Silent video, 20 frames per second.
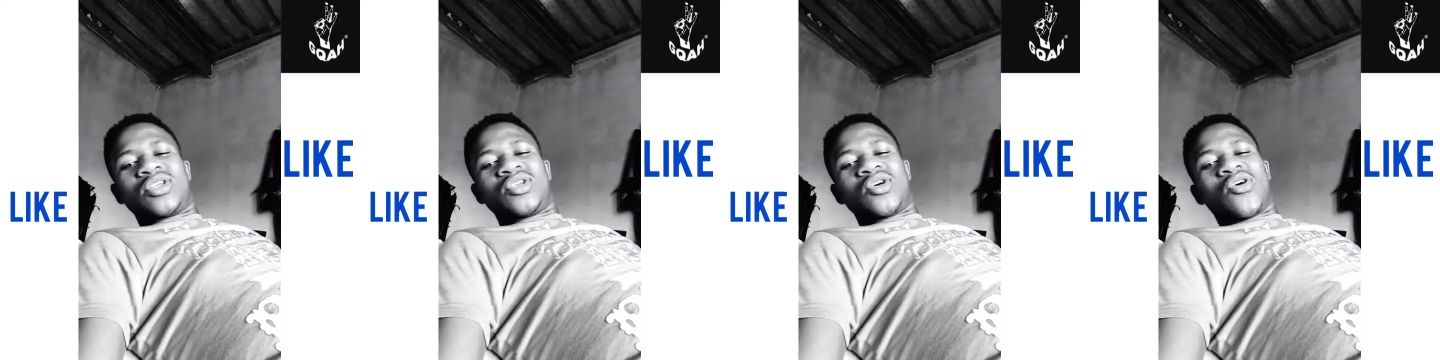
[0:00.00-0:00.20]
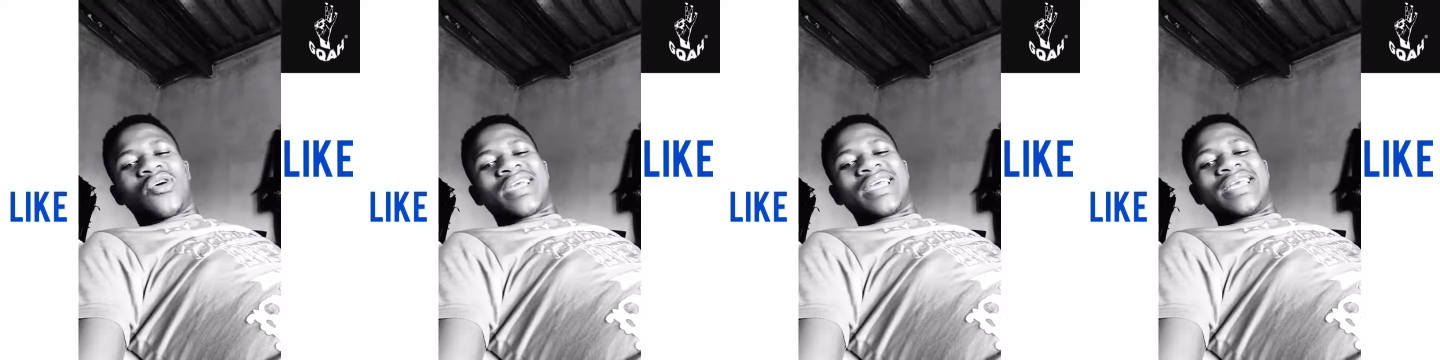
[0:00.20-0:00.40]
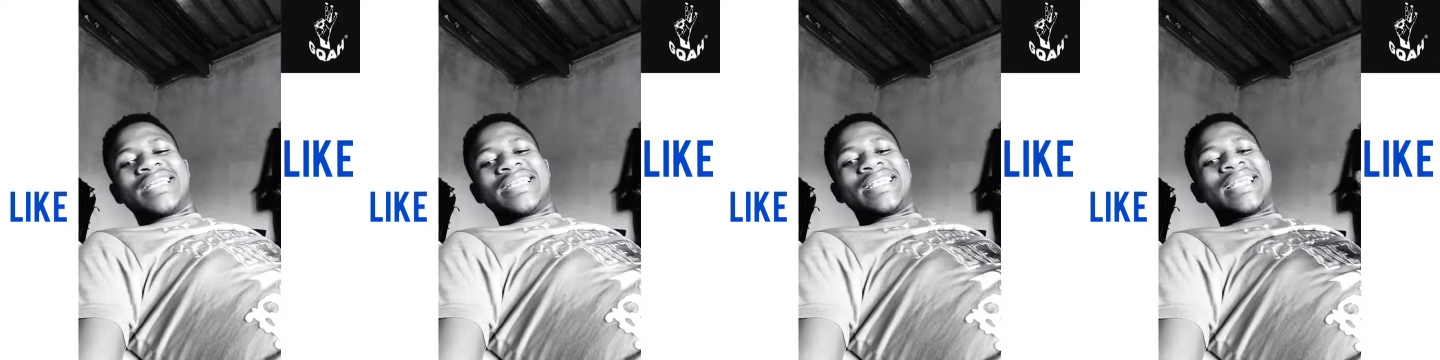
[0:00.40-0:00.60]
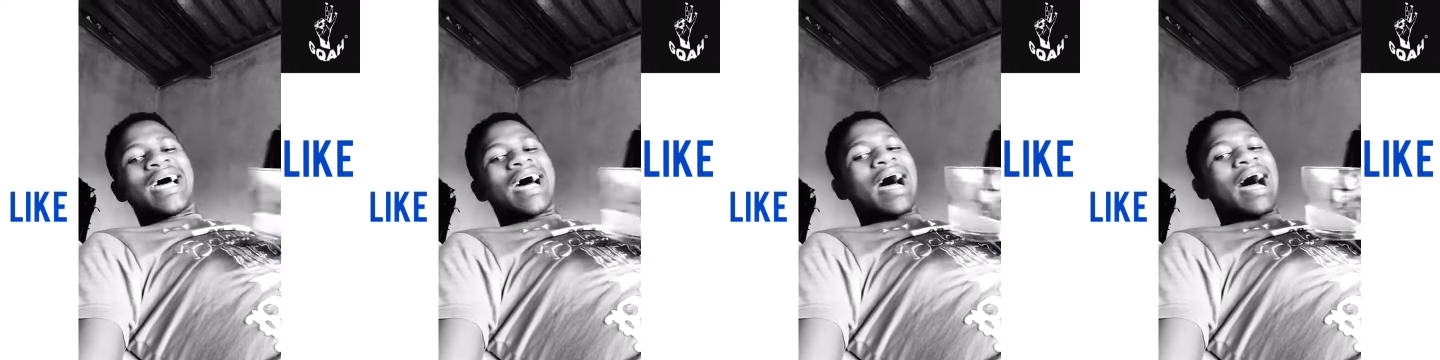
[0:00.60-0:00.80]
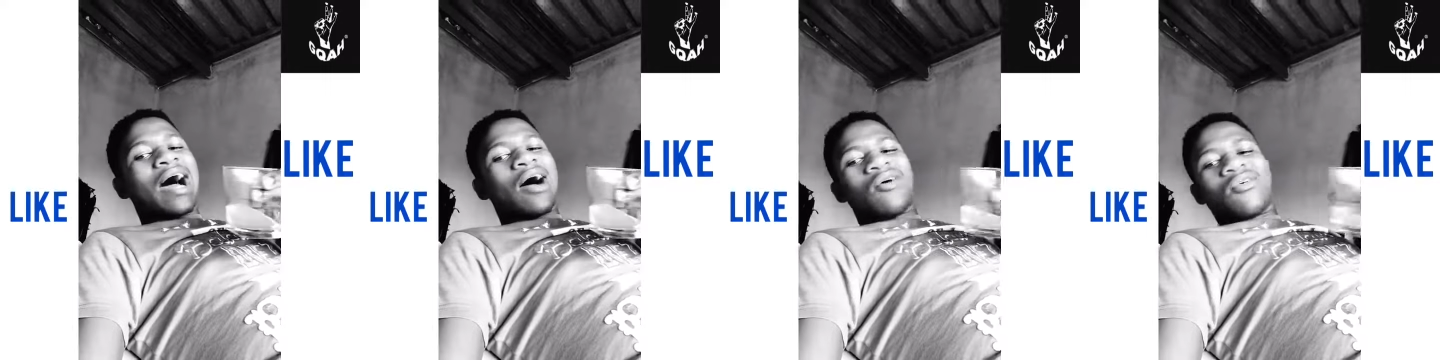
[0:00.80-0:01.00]
Yonke
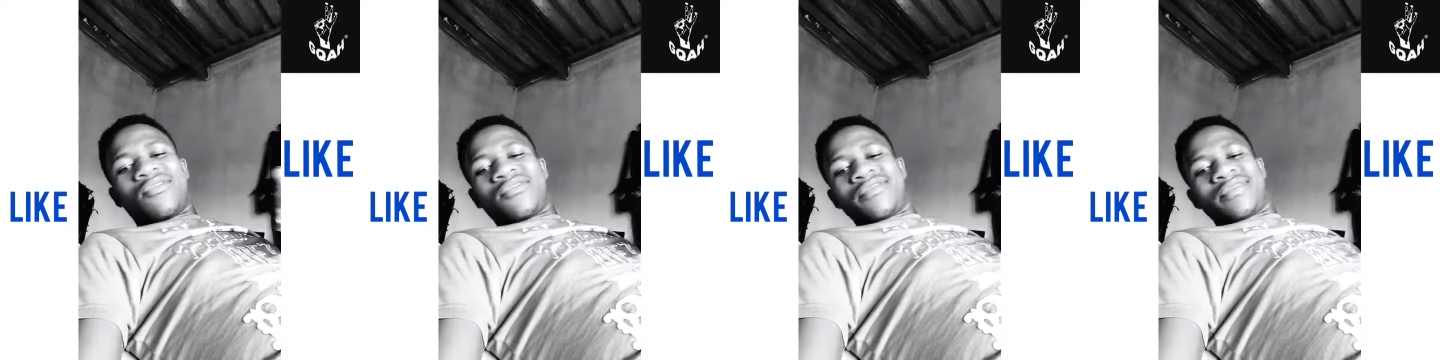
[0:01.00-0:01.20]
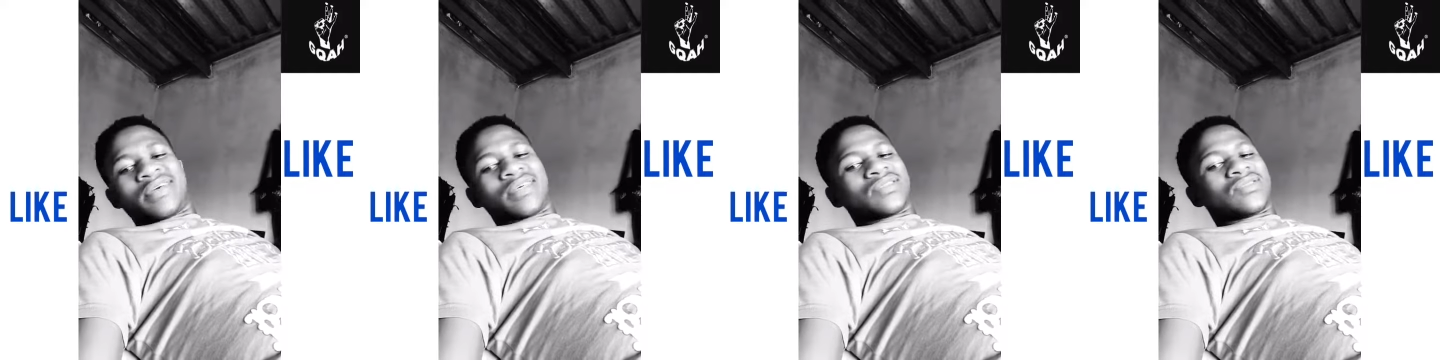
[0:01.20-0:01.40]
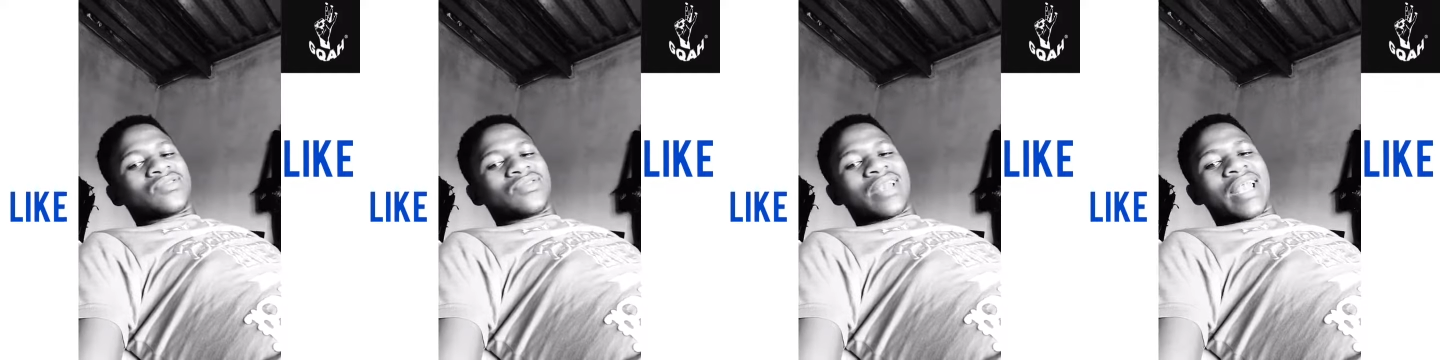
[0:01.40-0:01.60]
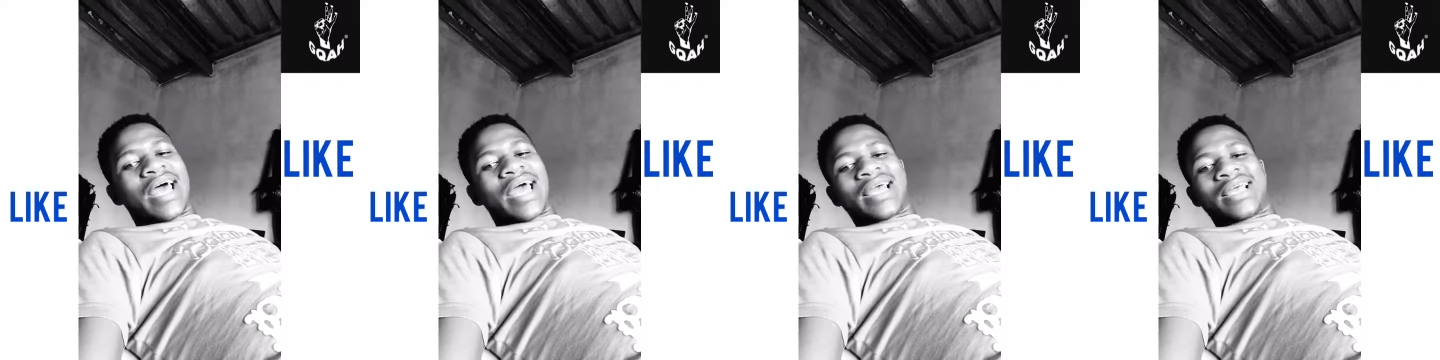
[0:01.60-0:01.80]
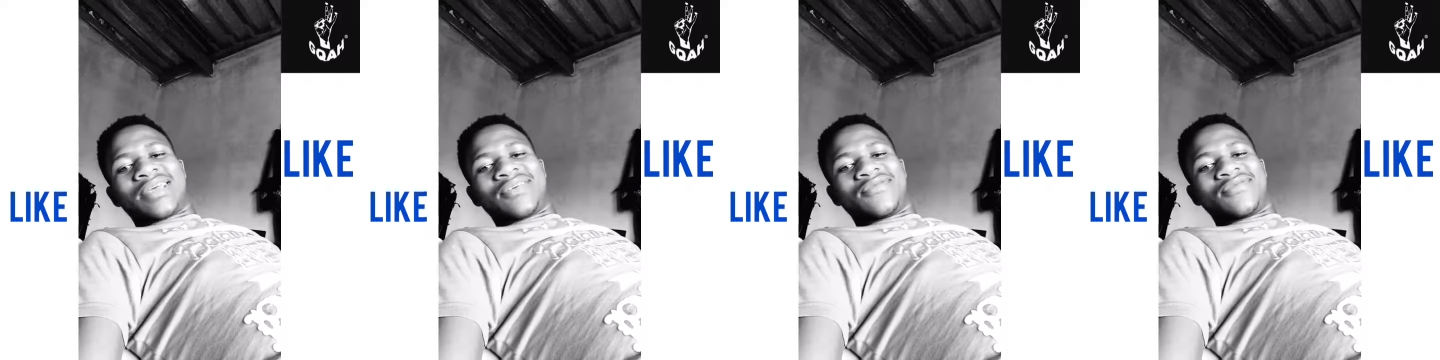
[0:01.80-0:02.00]
ndawo, so like,